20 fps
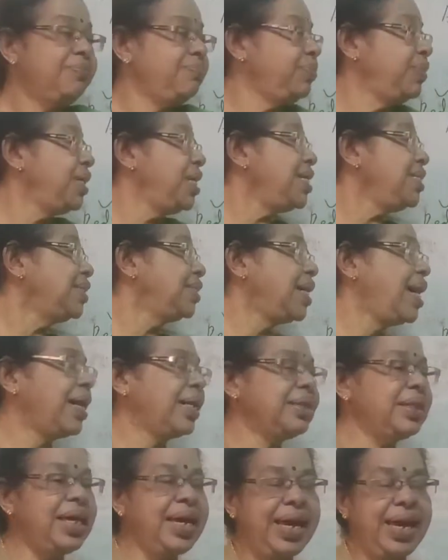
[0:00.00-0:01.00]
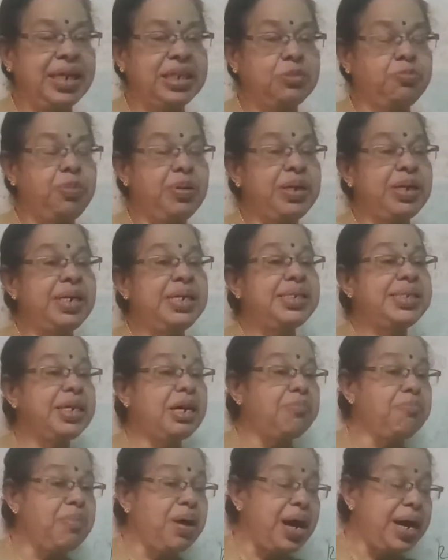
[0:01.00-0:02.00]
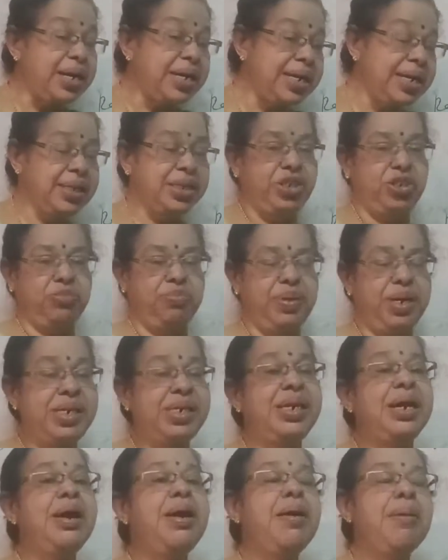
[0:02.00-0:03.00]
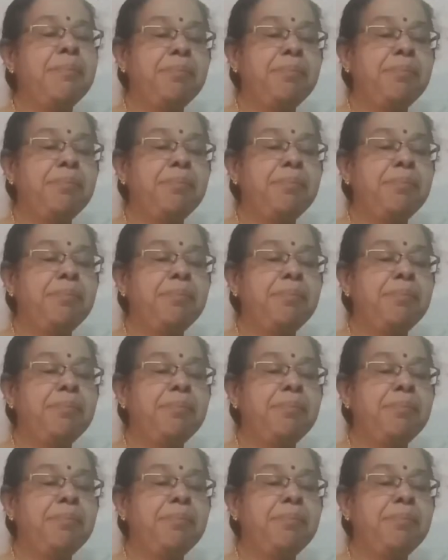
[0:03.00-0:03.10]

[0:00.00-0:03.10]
These are the expenditure management